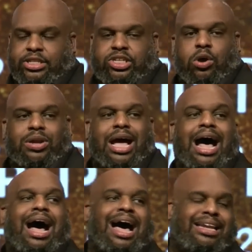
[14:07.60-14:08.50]
And so
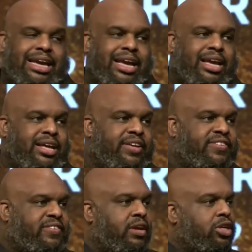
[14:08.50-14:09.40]
God
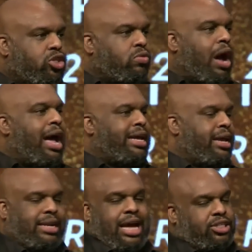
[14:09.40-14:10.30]
is
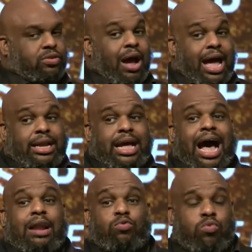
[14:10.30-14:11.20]
trying, not trying,
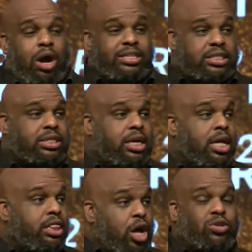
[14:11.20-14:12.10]
God wants
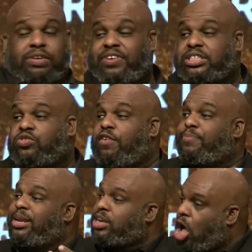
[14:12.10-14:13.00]
those of us
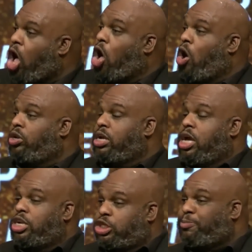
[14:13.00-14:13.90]
who have been called
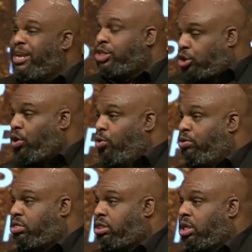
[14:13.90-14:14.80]
to speak
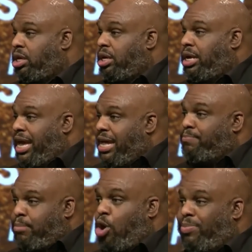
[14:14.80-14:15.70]
truth
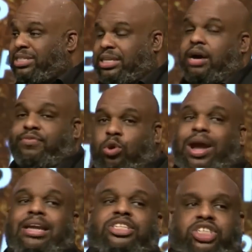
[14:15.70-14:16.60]
in moments
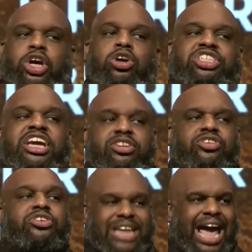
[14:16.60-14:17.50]
of great church
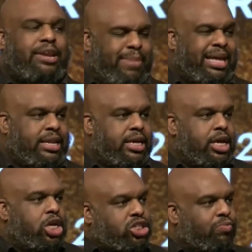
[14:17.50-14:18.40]
entertainment
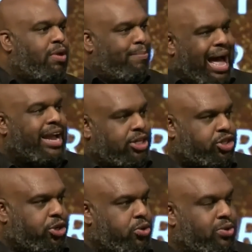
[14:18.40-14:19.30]
to
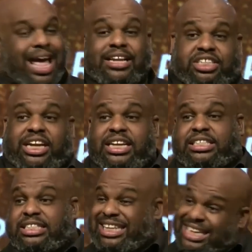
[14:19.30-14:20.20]
remind you that
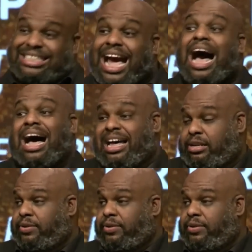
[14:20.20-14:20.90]
Jesus is God,